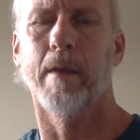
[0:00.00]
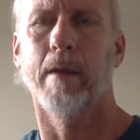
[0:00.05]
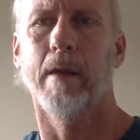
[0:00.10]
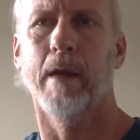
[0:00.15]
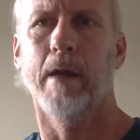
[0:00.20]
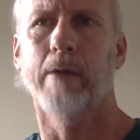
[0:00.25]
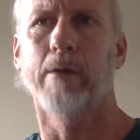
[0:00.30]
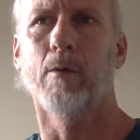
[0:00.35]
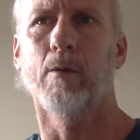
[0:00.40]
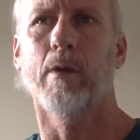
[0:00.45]

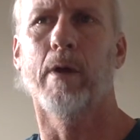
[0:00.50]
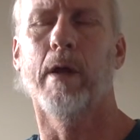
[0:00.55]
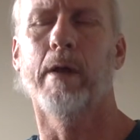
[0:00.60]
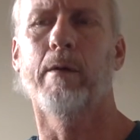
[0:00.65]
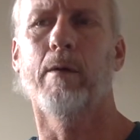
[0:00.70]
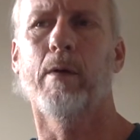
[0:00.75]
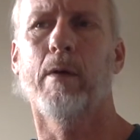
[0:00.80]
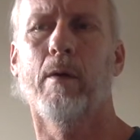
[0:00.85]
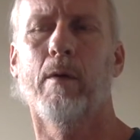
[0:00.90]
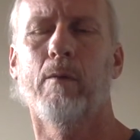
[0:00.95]

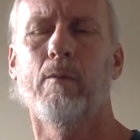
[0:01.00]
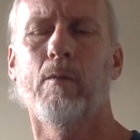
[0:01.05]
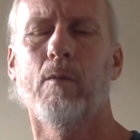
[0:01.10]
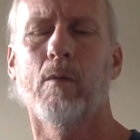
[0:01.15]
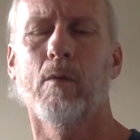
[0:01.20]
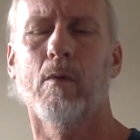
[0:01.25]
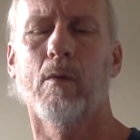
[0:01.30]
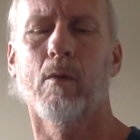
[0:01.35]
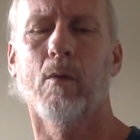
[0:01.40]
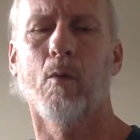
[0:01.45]
And
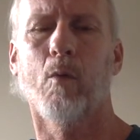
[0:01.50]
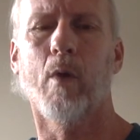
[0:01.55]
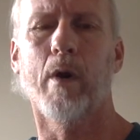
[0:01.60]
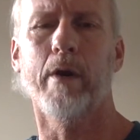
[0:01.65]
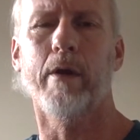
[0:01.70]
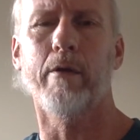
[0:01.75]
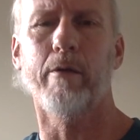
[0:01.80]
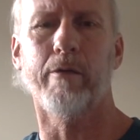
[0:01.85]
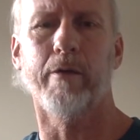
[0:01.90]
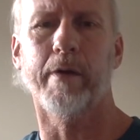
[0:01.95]
where do
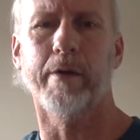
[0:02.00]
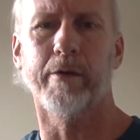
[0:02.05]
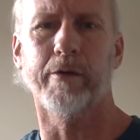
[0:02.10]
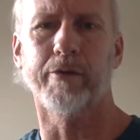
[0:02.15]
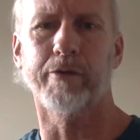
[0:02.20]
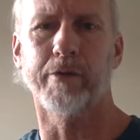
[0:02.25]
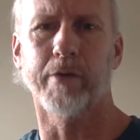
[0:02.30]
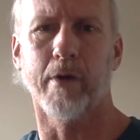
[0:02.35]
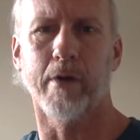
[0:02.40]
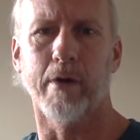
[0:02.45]
you think this
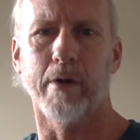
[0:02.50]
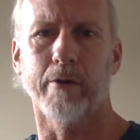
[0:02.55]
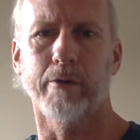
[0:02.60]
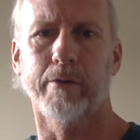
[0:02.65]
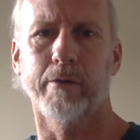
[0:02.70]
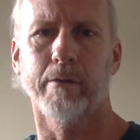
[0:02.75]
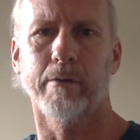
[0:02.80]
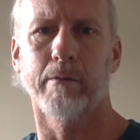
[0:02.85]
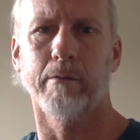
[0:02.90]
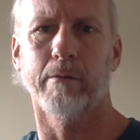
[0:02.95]
starts?